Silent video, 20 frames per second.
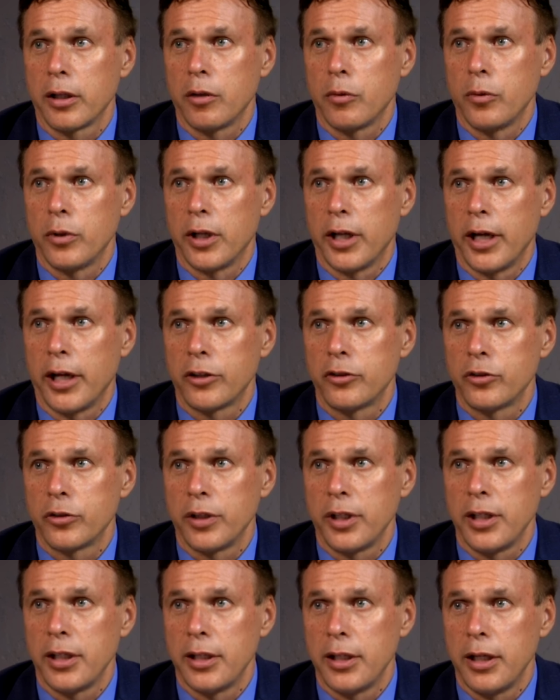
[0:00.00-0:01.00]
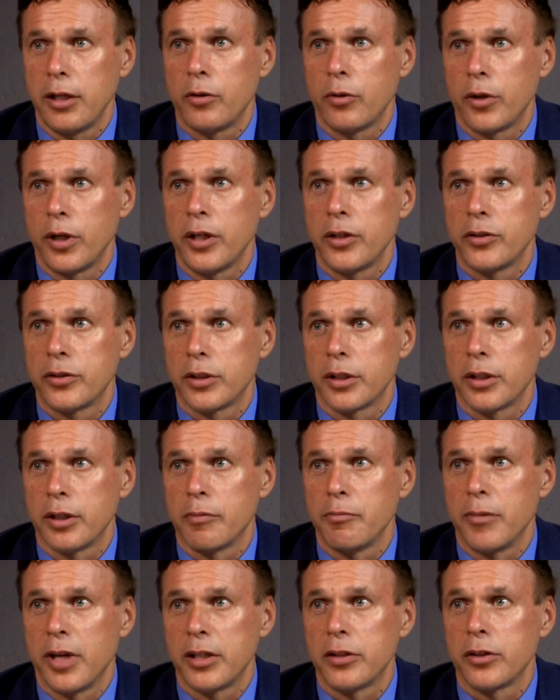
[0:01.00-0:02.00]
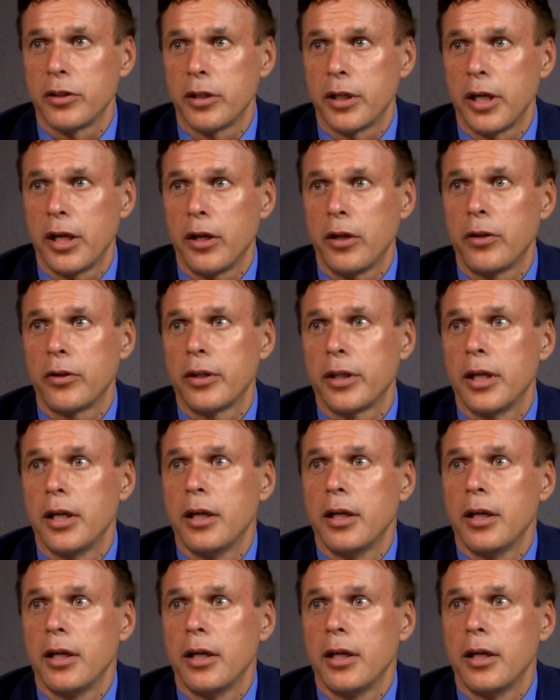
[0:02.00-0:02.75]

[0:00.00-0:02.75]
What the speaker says: will actually decrease mental health.